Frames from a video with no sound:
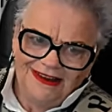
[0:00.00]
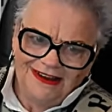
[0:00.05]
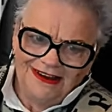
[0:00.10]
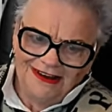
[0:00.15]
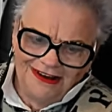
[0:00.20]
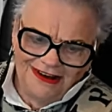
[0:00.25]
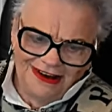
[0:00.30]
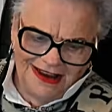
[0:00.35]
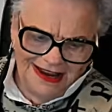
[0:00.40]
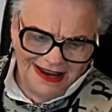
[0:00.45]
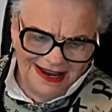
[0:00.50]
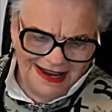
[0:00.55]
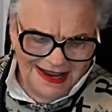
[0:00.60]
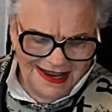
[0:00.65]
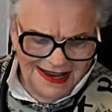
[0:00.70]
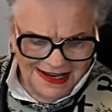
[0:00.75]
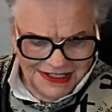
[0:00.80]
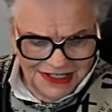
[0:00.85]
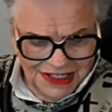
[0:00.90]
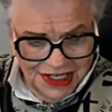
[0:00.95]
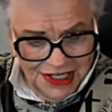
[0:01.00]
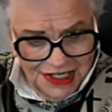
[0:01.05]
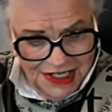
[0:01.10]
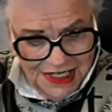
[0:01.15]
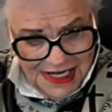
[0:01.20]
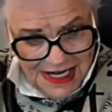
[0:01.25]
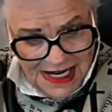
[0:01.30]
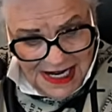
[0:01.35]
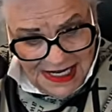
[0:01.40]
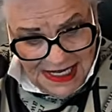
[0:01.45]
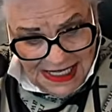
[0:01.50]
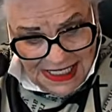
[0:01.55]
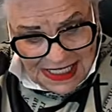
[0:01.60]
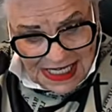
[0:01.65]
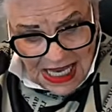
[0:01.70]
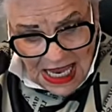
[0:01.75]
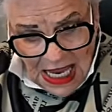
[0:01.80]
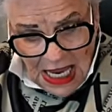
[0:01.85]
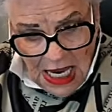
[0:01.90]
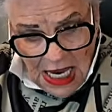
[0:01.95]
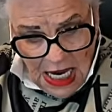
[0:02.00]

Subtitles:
I ask you, darlings.